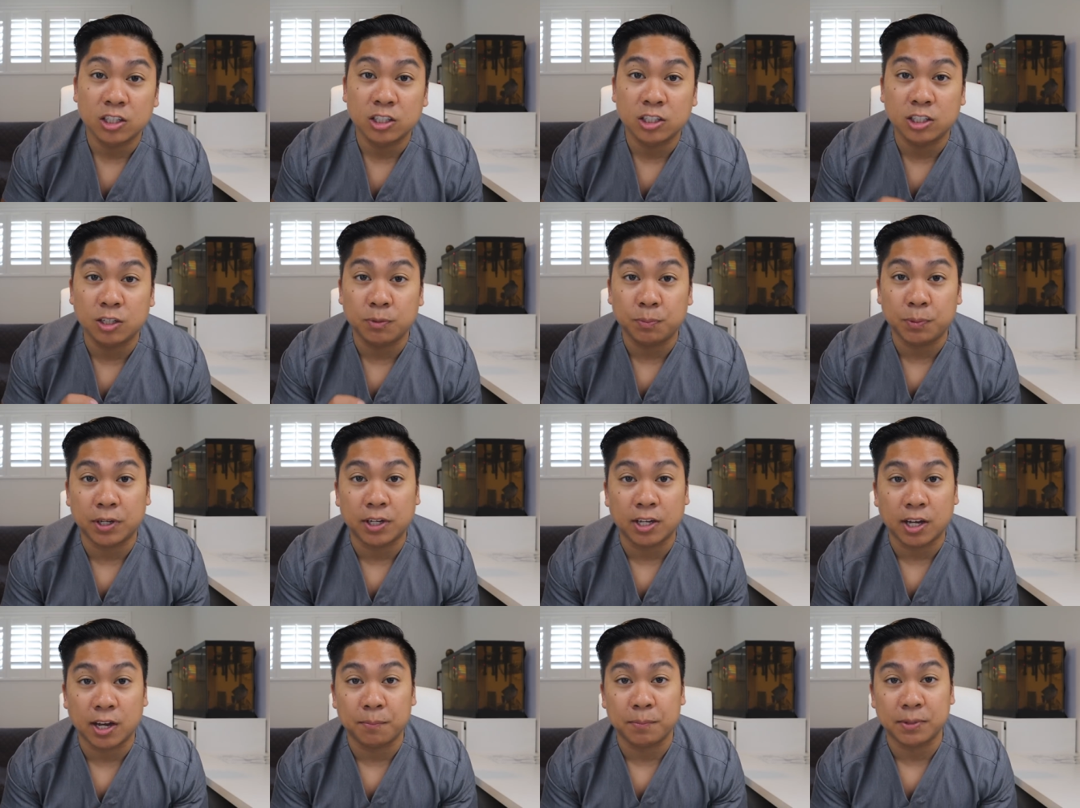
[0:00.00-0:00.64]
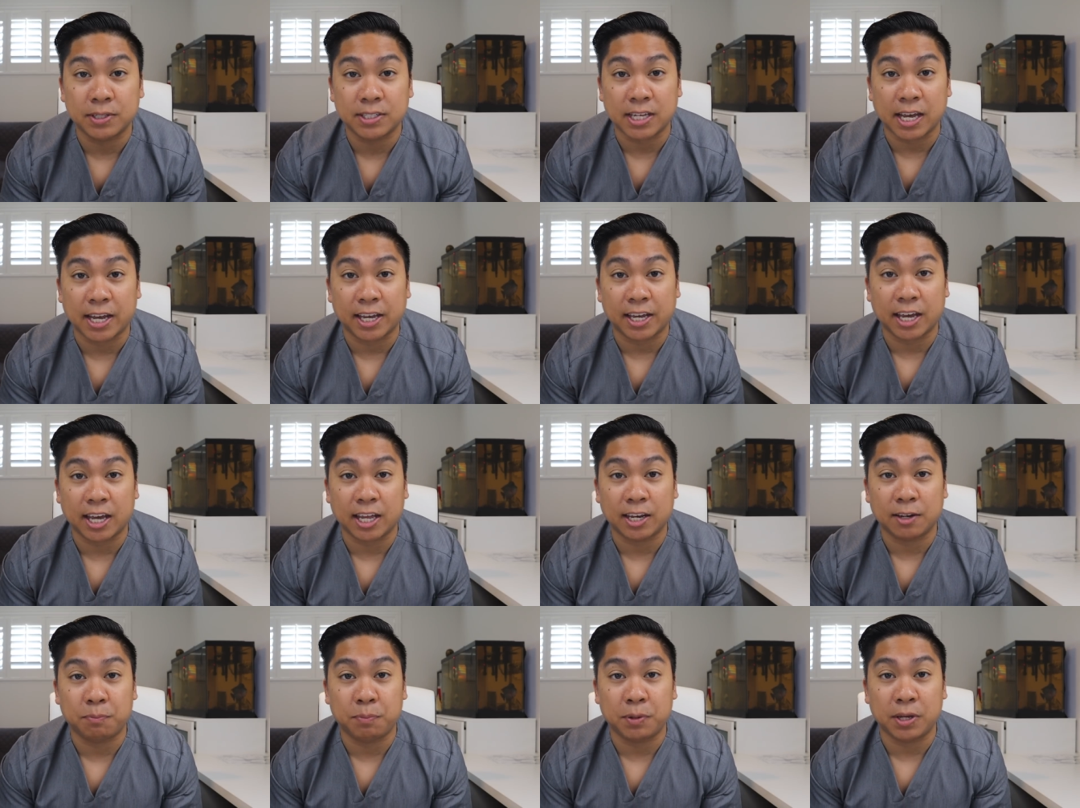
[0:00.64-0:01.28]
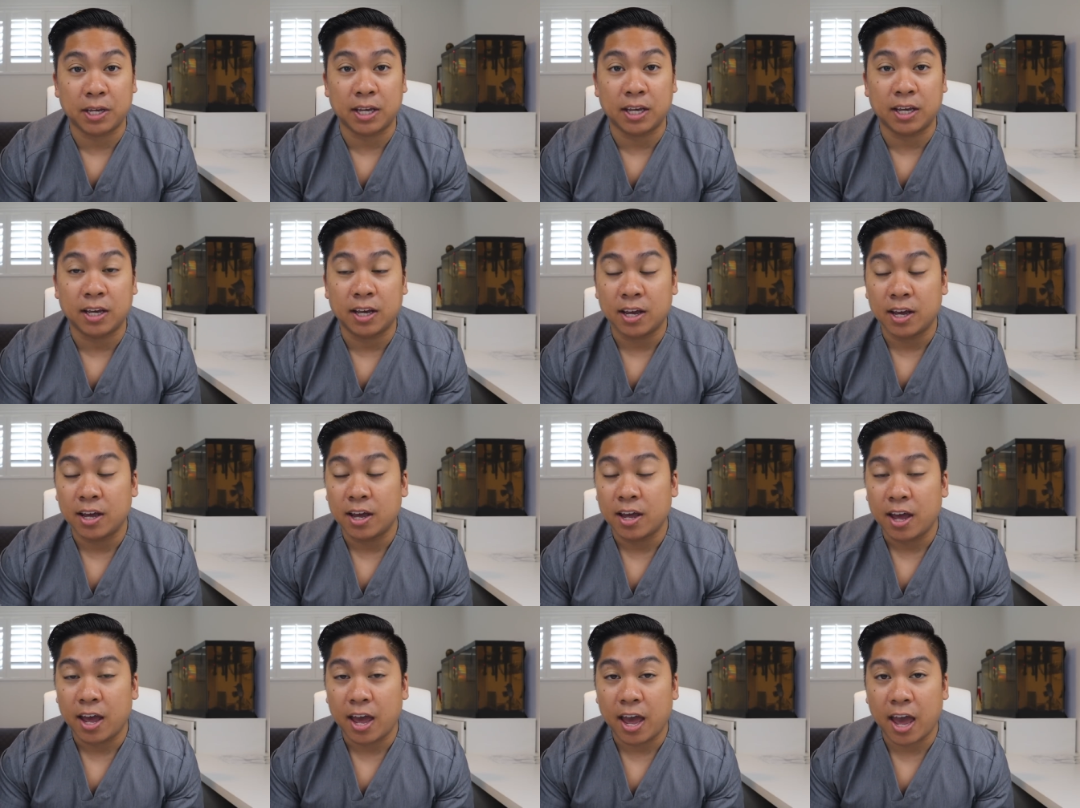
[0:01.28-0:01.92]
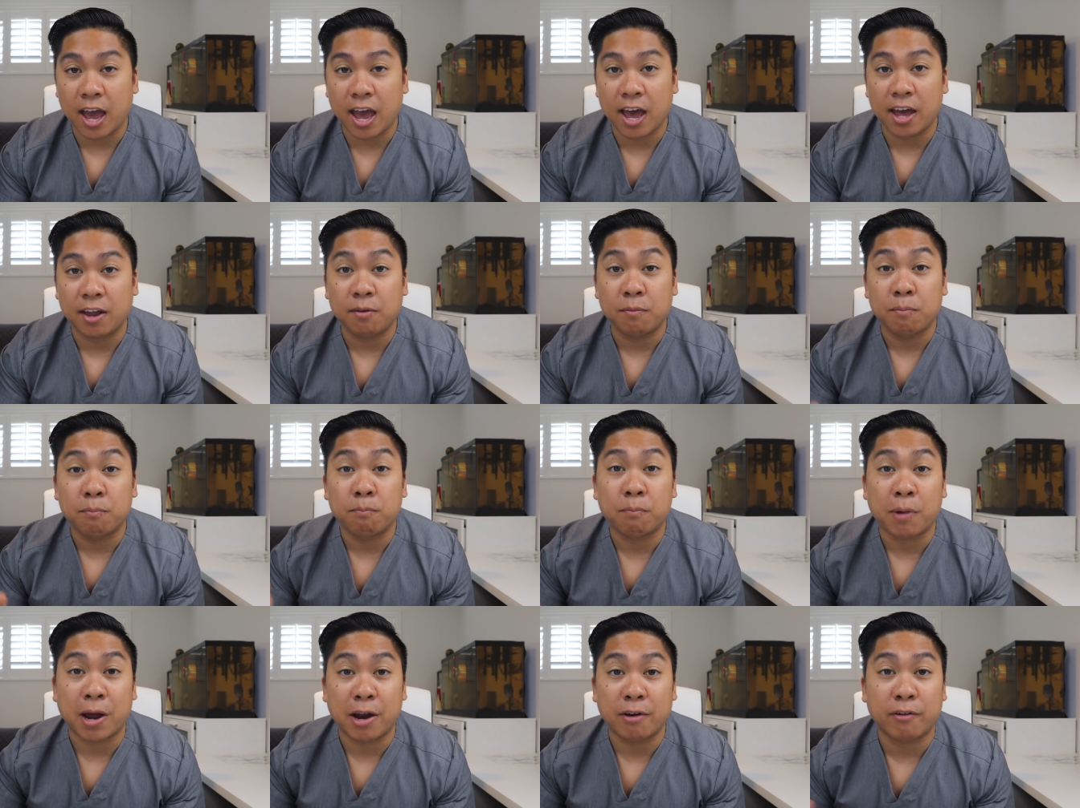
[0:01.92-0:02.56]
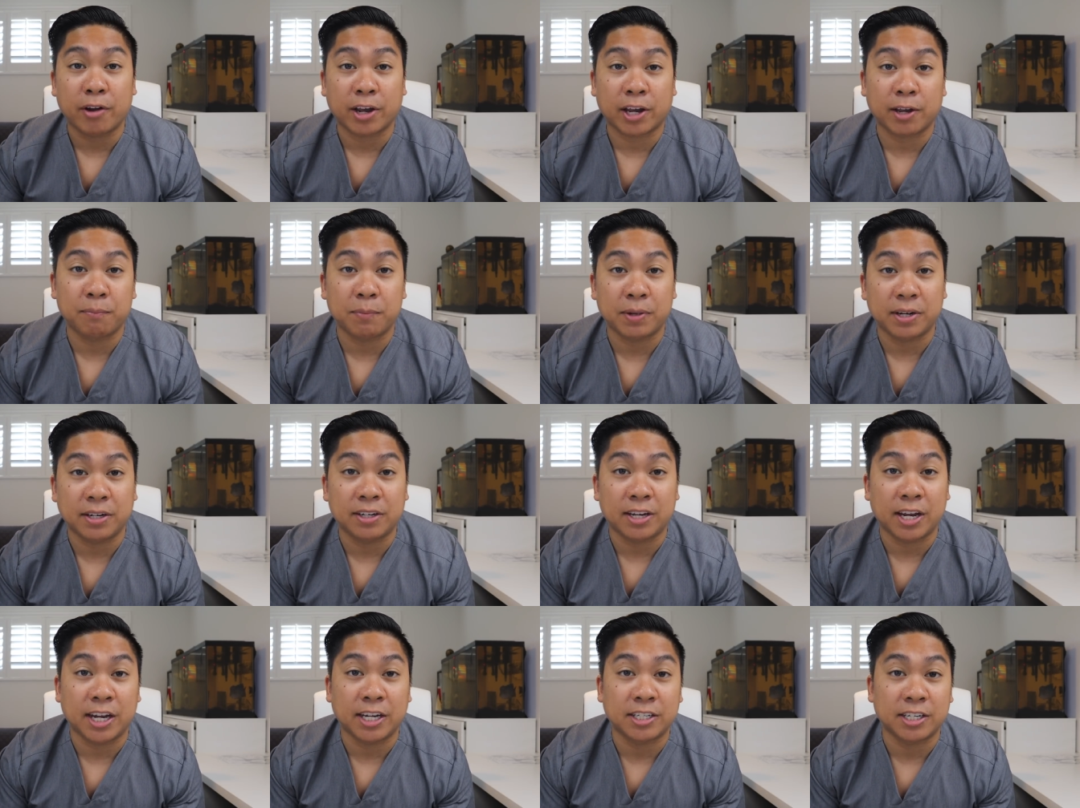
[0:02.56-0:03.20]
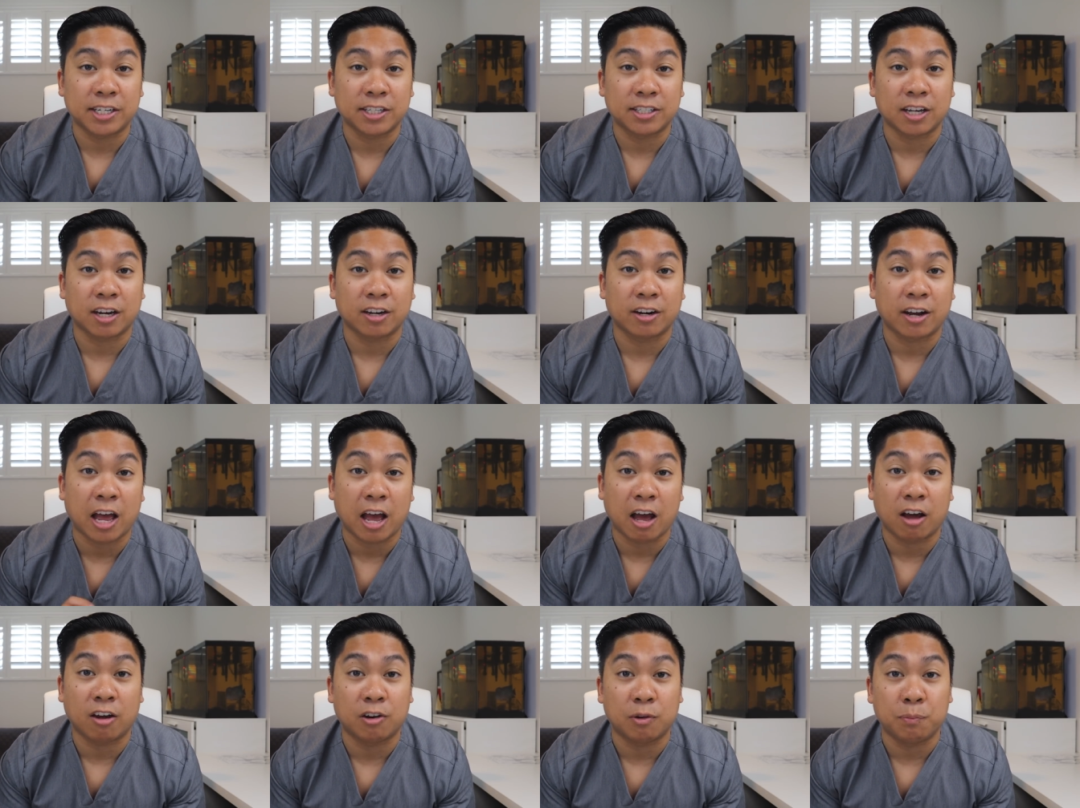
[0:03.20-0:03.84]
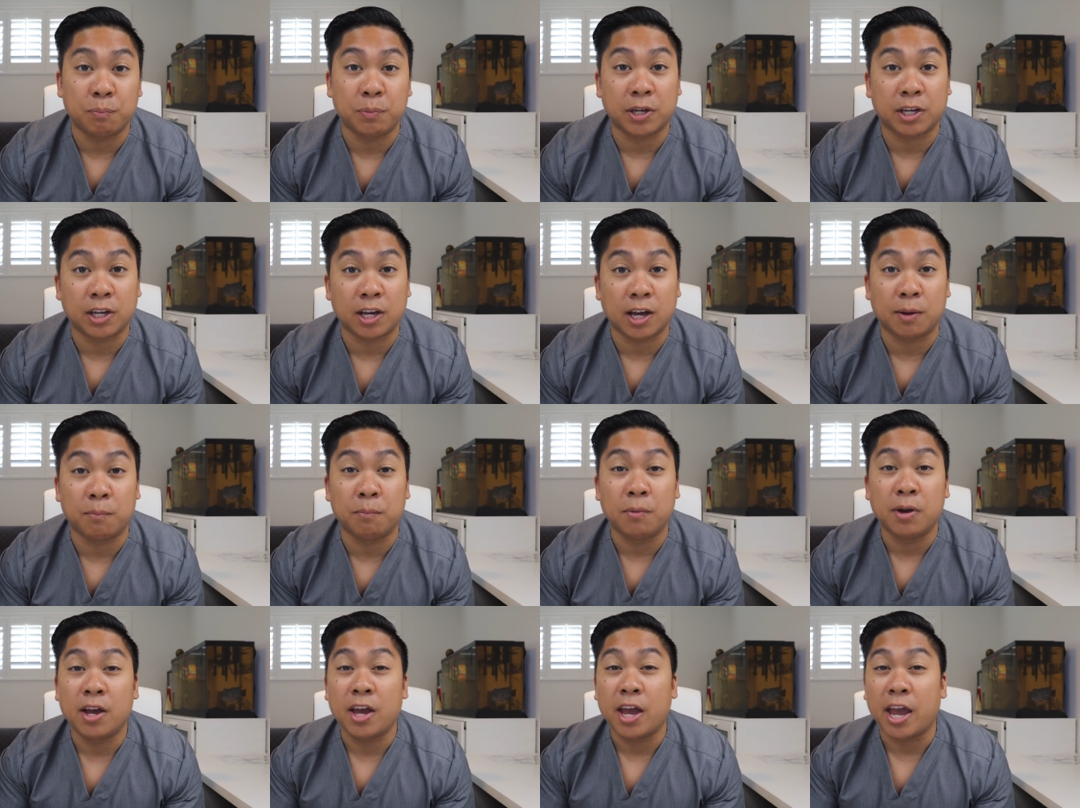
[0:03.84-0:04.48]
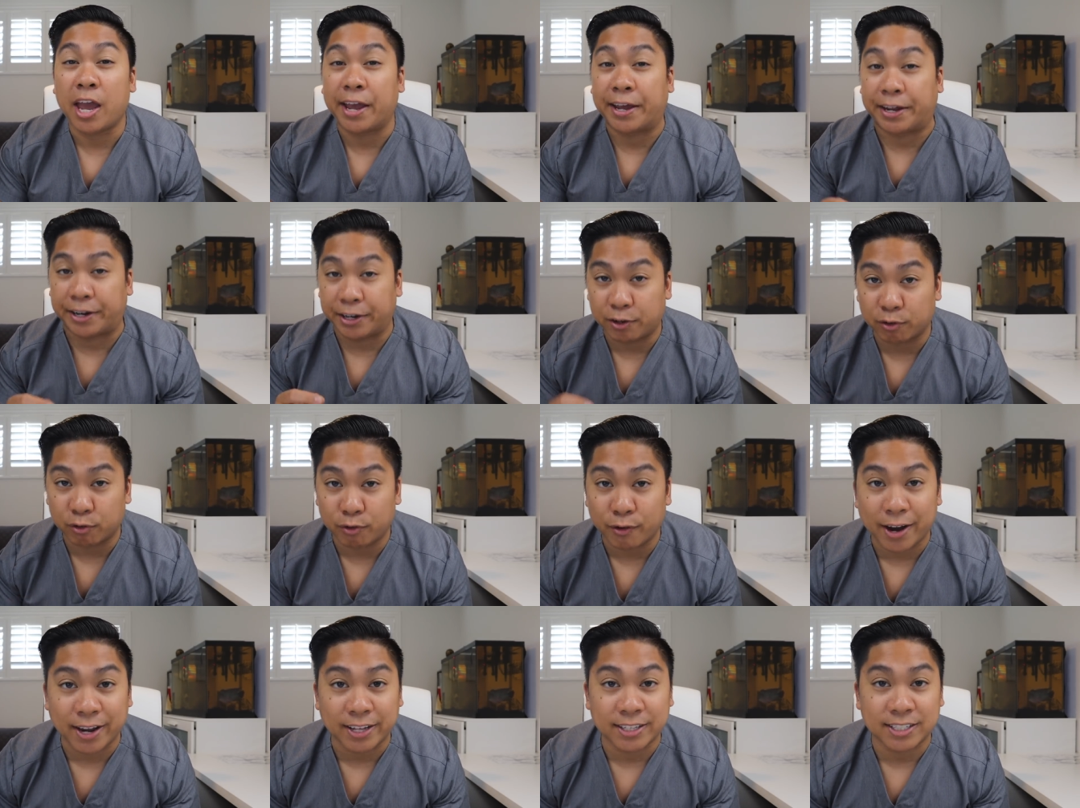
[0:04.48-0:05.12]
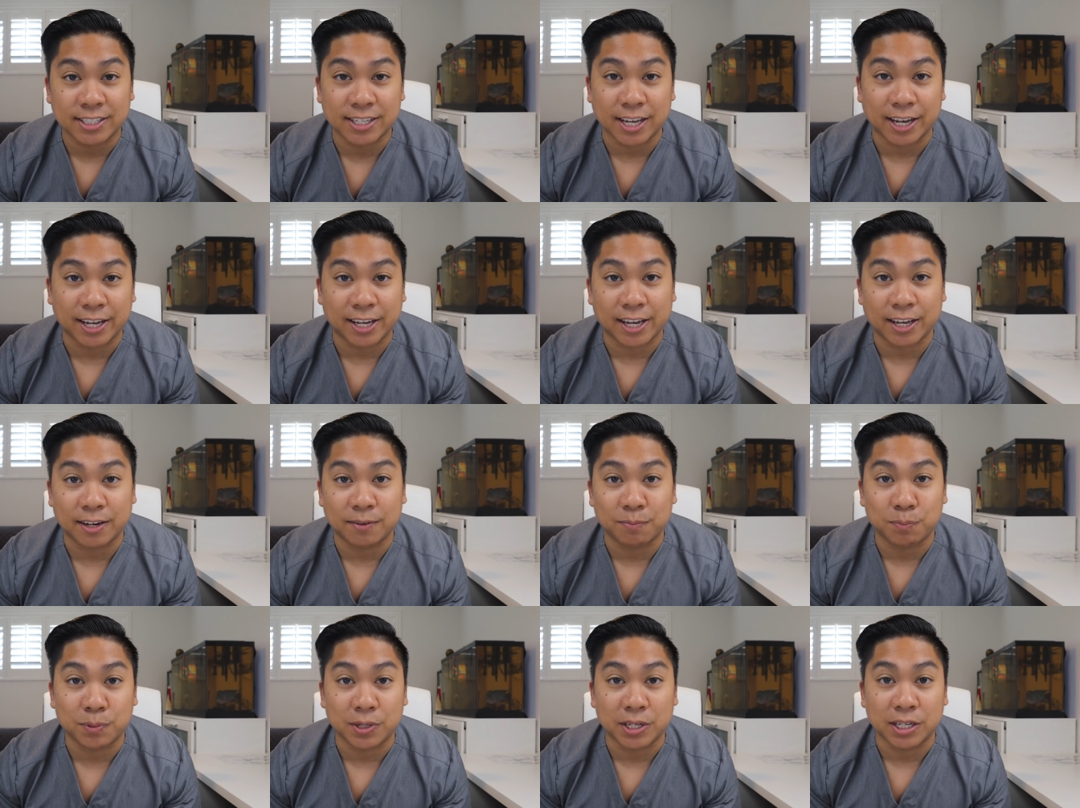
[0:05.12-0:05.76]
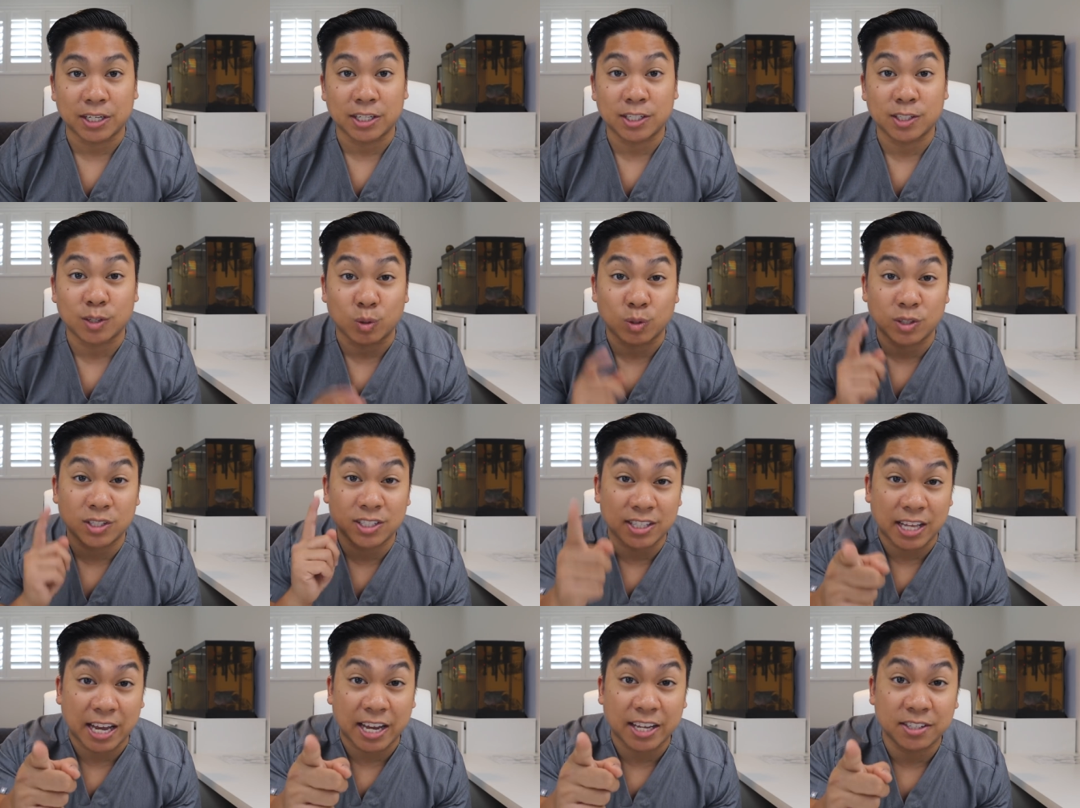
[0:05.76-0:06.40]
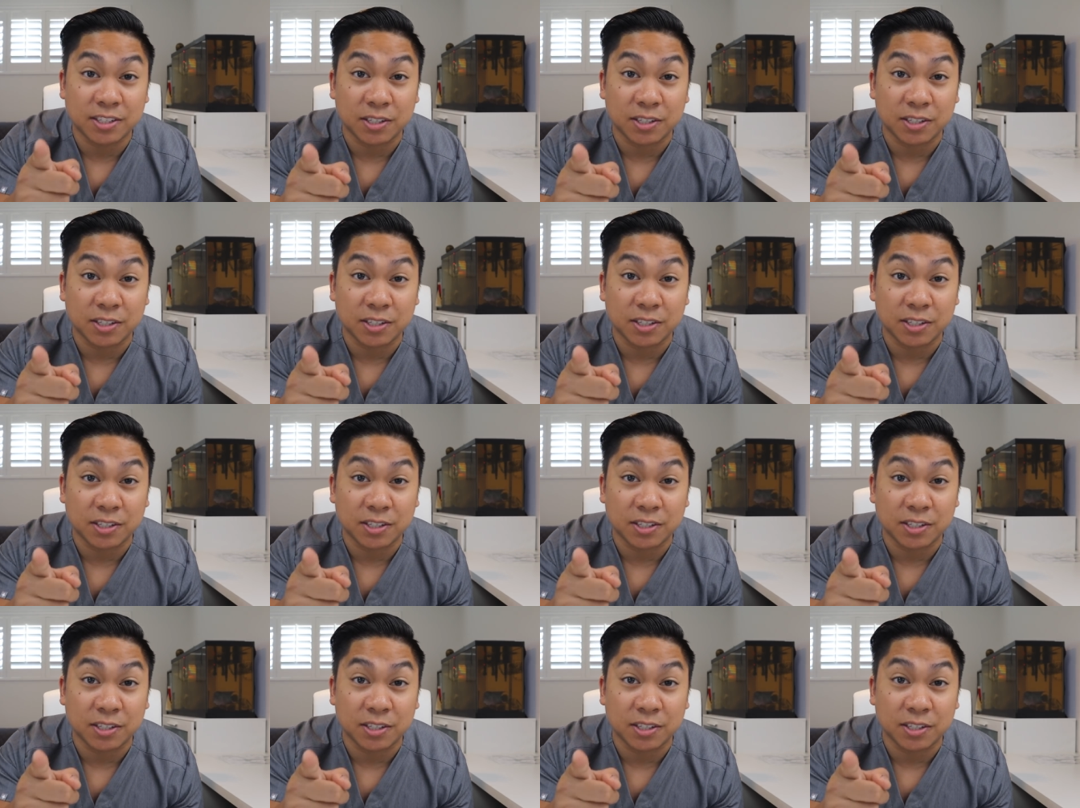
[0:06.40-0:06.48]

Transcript: to become a Psych N P and my recommendations on how to become a great Psych N P, so stay